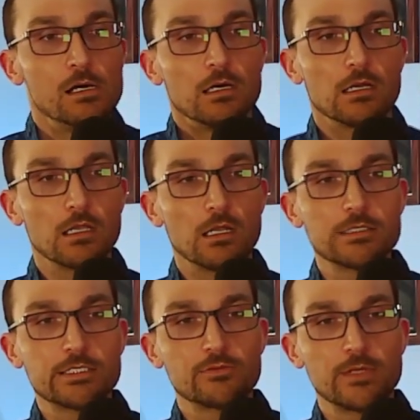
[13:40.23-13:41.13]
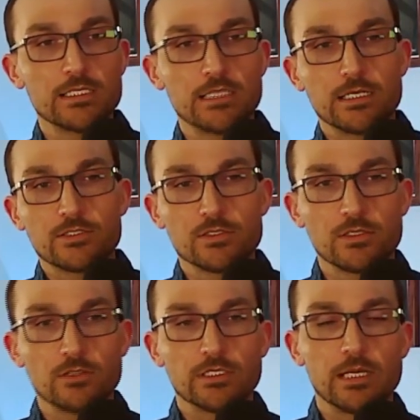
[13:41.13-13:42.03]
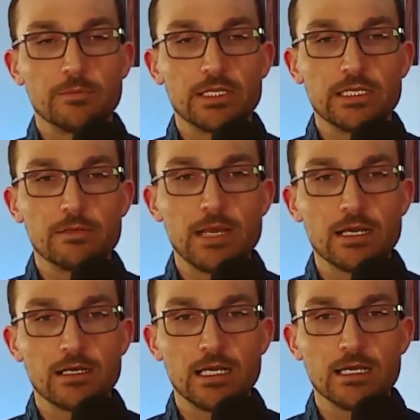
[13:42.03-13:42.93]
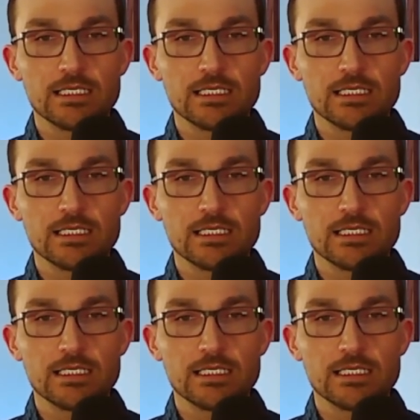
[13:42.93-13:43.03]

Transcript: The largest residential solar company in America,